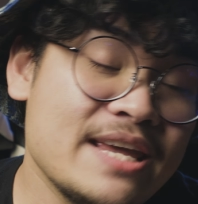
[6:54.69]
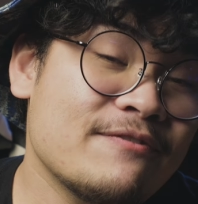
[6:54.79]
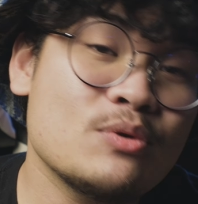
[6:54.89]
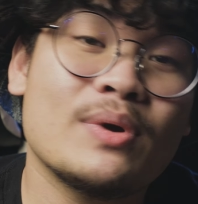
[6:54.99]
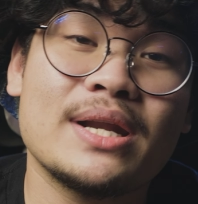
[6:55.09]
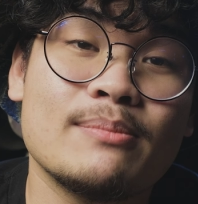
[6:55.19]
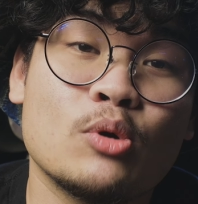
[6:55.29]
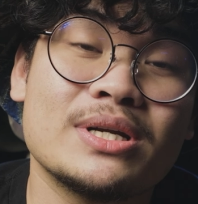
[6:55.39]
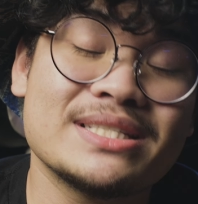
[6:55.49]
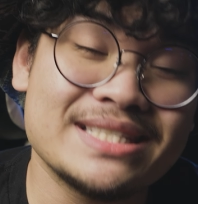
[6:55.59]
if you want a
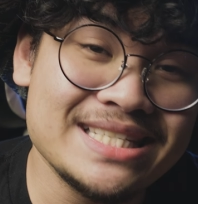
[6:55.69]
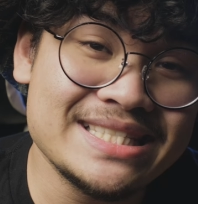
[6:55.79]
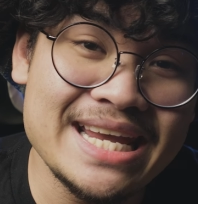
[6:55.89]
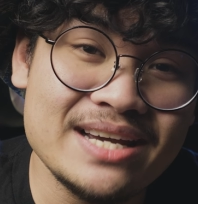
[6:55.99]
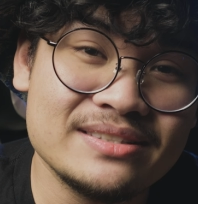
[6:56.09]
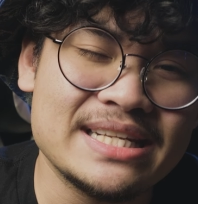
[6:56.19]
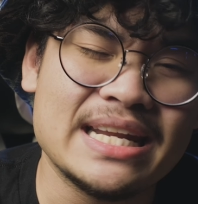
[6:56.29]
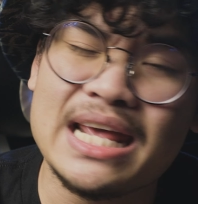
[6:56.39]
more detailed and